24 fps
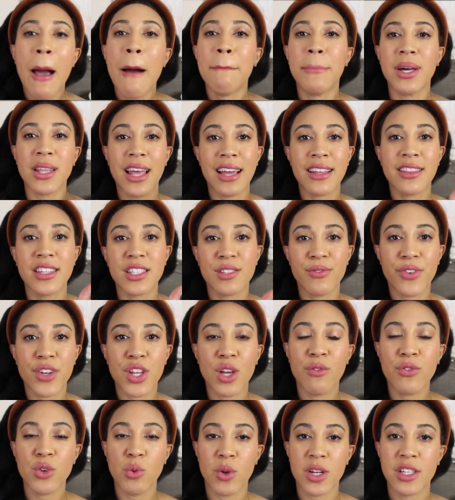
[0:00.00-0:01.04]
But like this
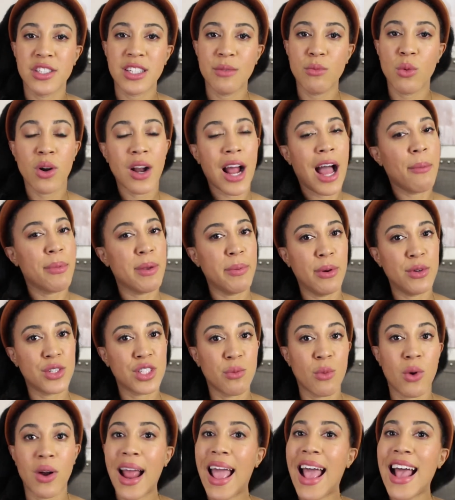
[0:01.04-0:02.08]
video if you want to see more. I'll be
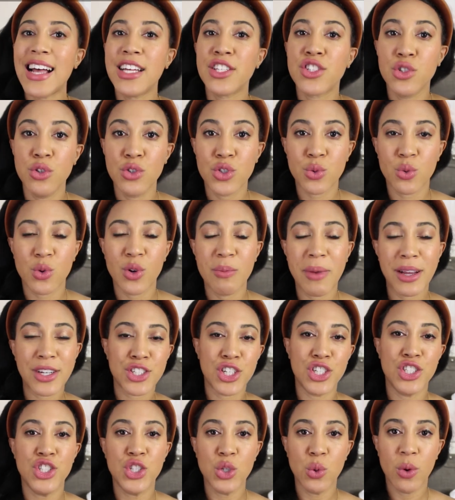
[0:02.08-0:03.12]
posting more as usual. Make
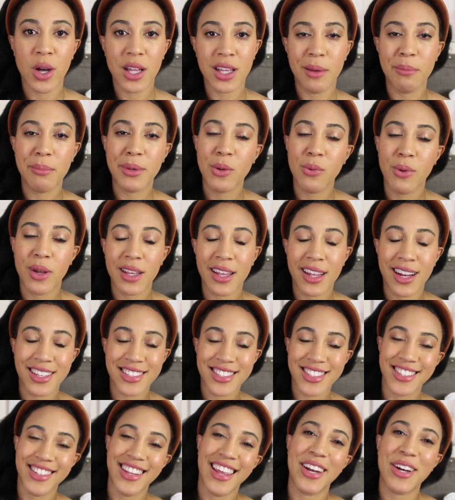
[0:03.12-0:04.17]
sure to do well and be well, and I'll
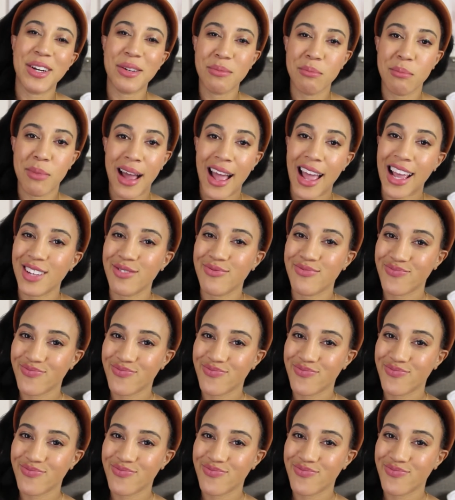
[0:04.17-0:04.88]
see you later. Bye.